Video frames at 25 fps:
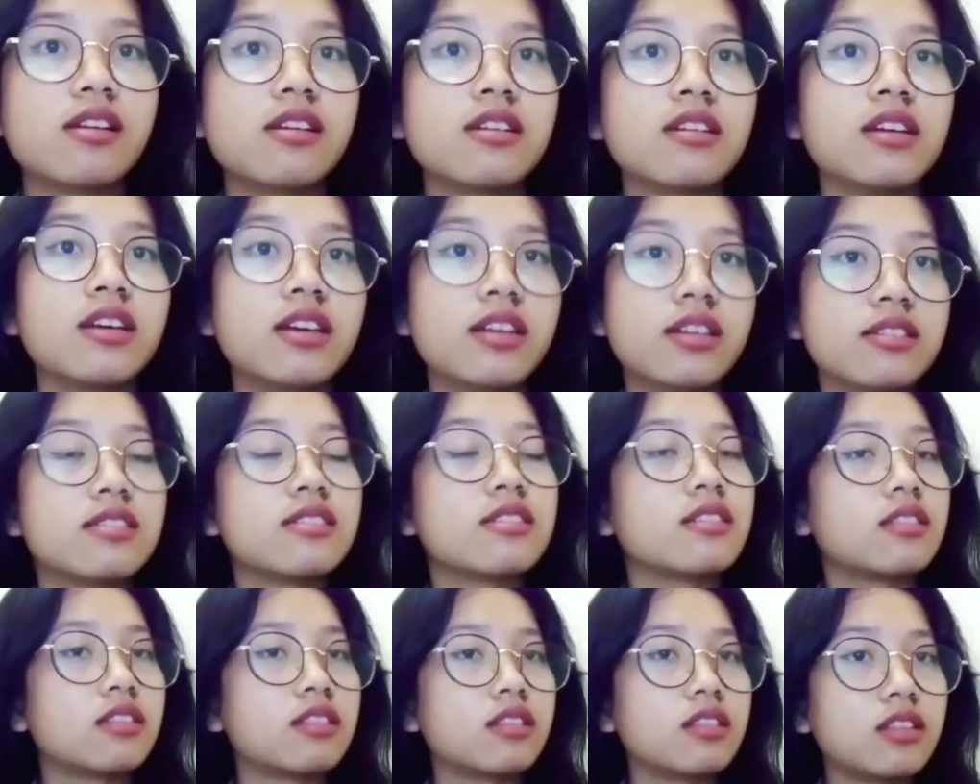In
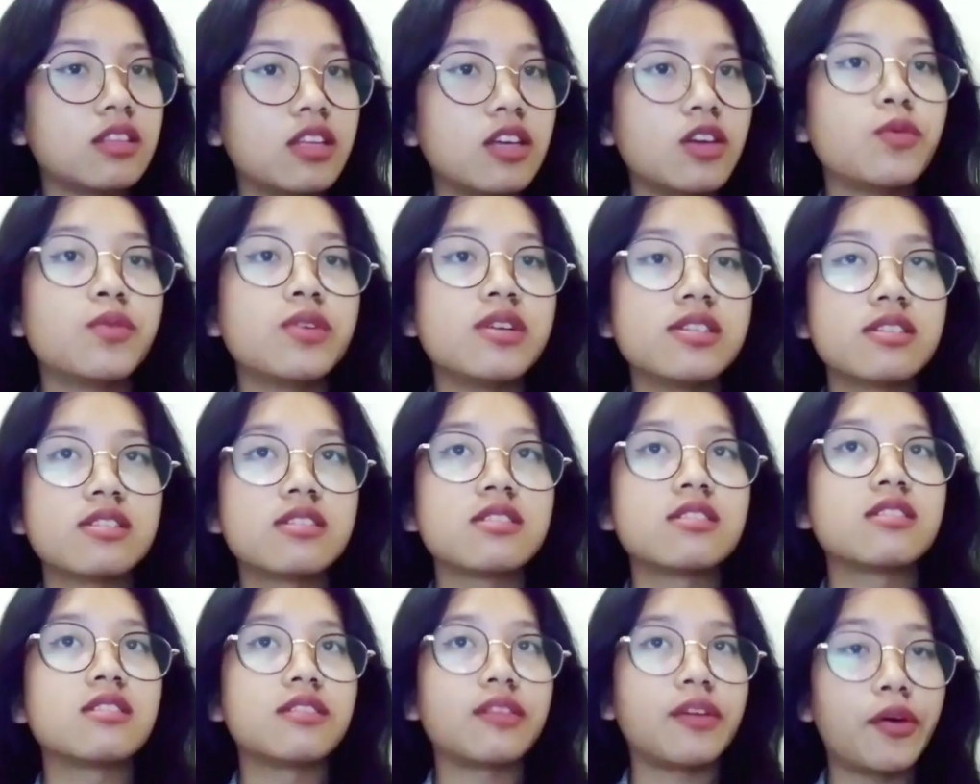
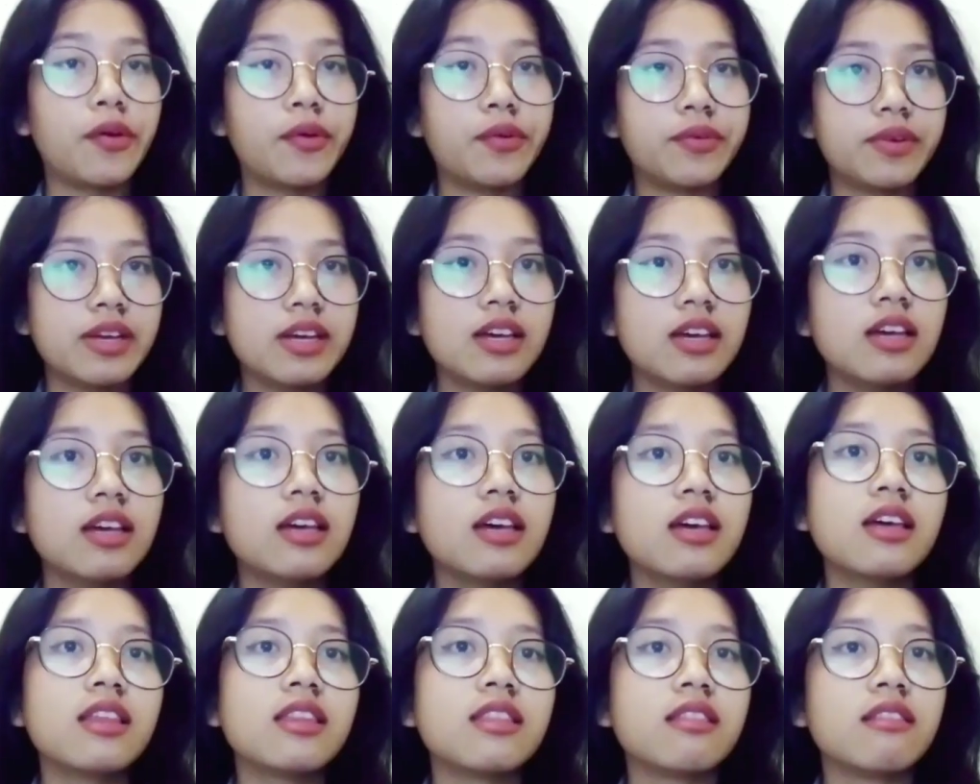Stewart's theory,
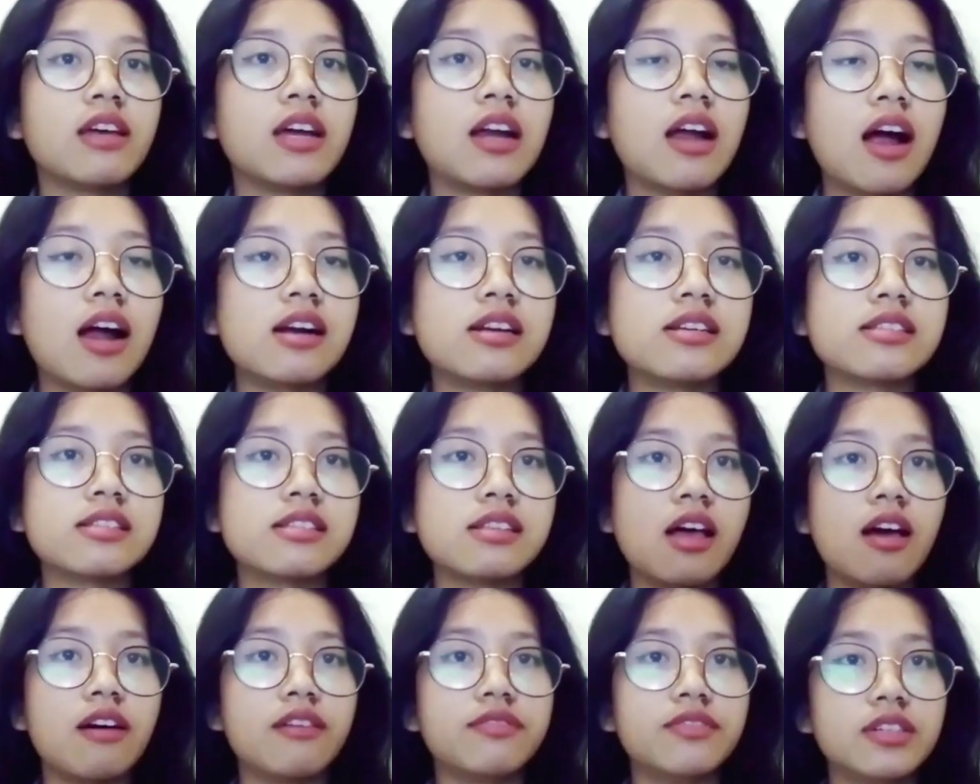there are
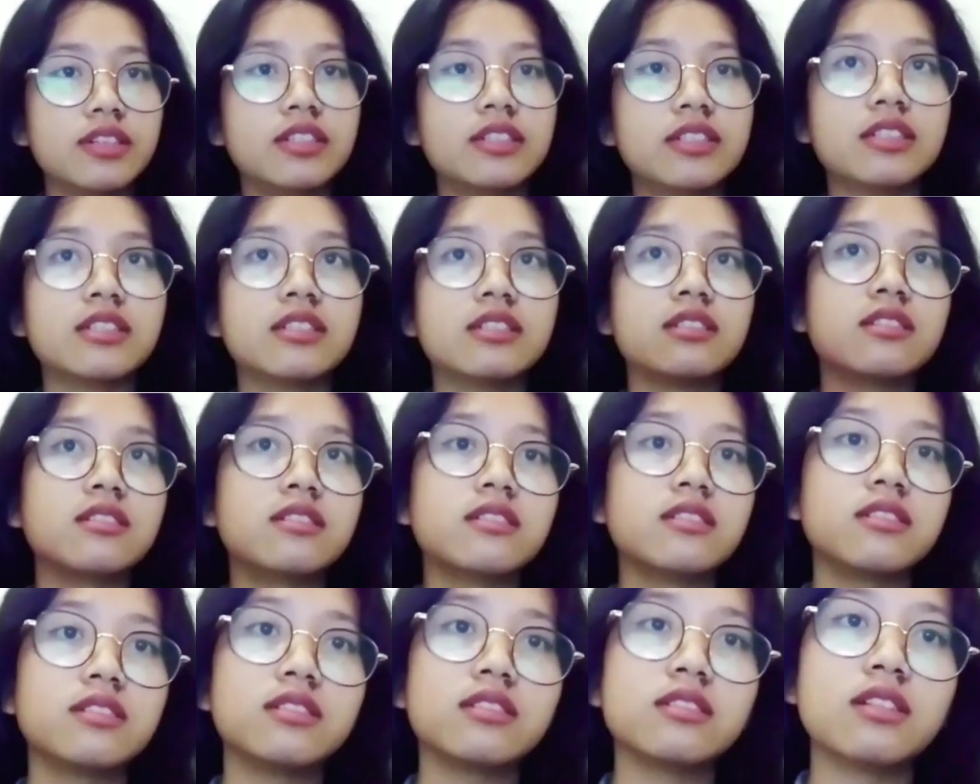
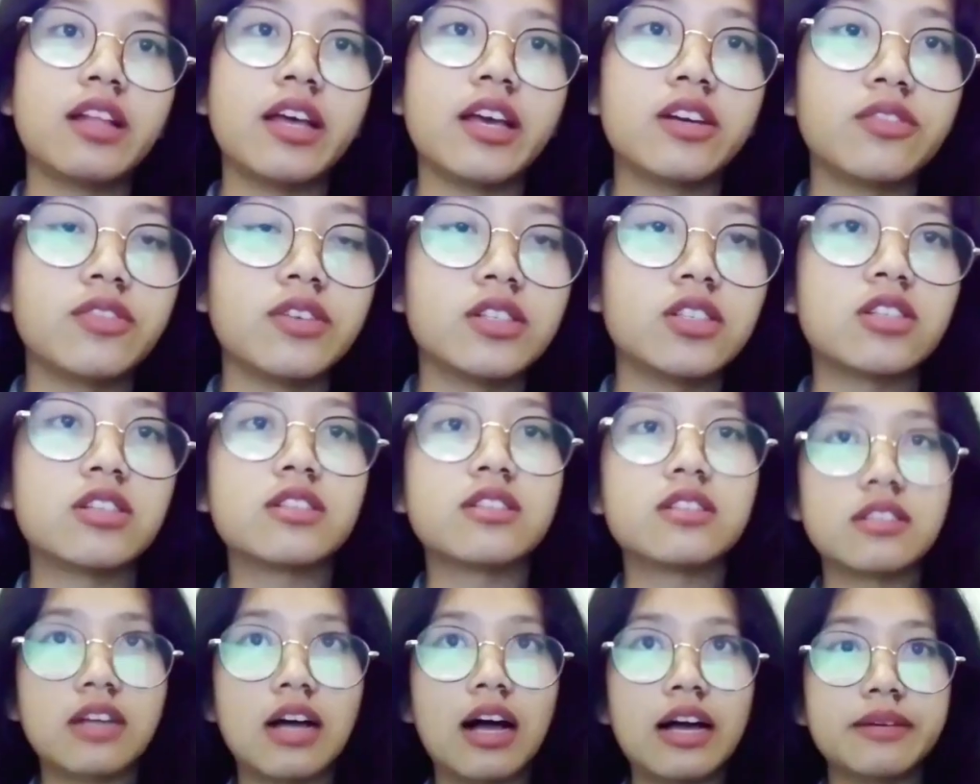7 language
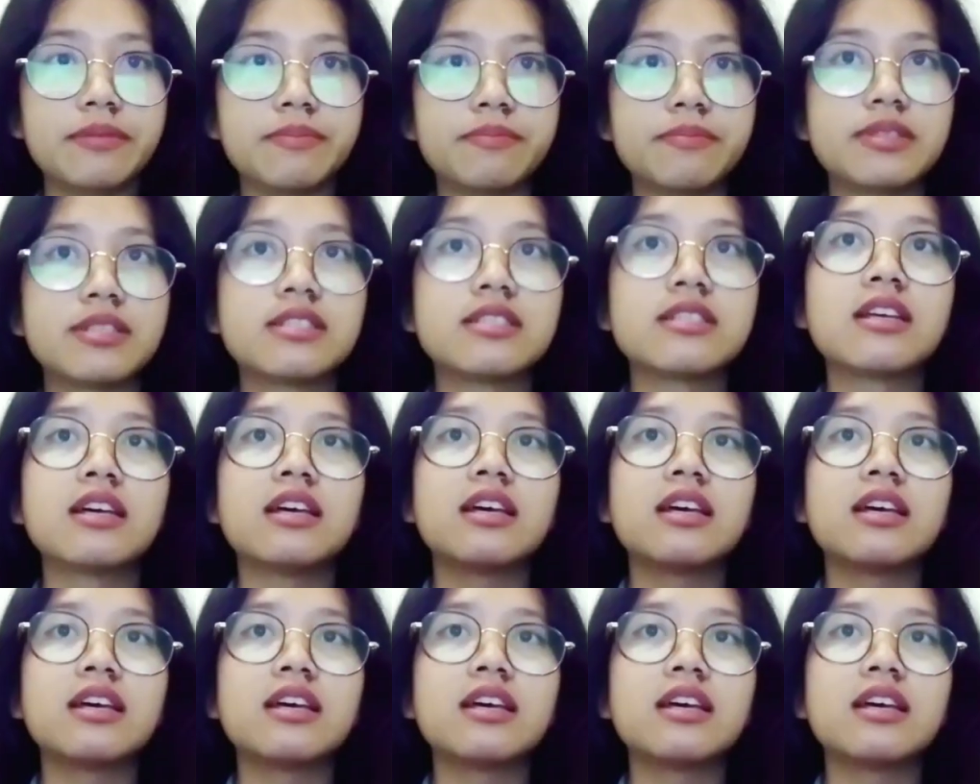types.